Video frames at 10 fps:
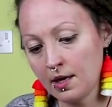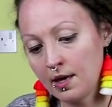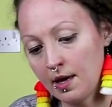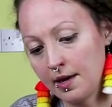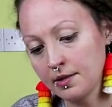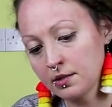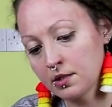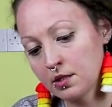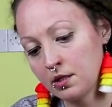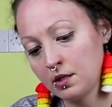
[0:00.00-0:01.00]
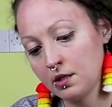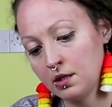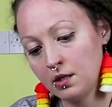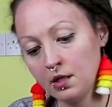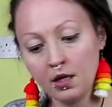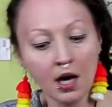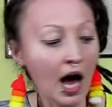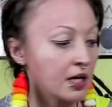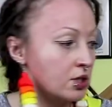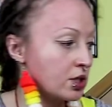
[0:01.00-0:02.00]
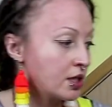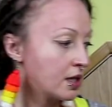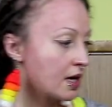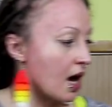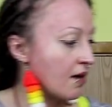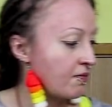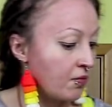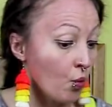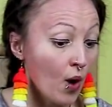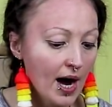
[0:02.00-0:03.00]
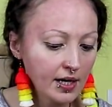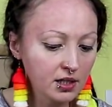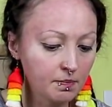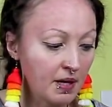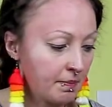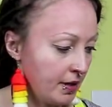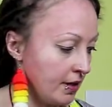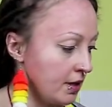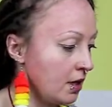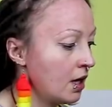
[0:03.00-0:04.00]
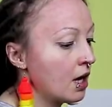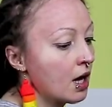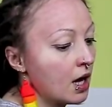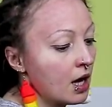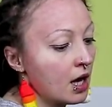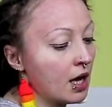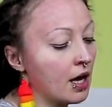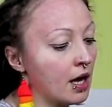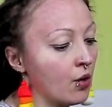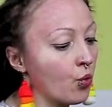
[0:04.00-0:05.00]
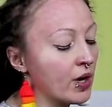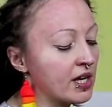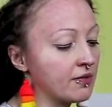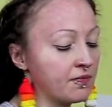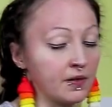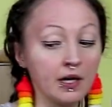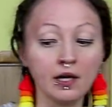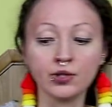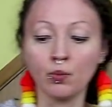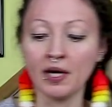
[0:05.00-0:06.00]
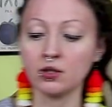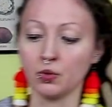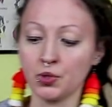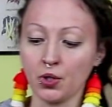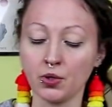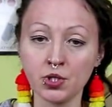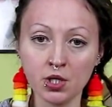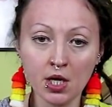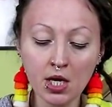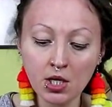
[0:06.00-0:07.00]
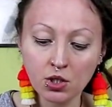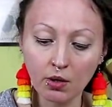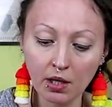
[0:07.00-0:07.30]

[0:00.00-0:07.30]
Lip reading: And I really love white pepper with tomato sauce, so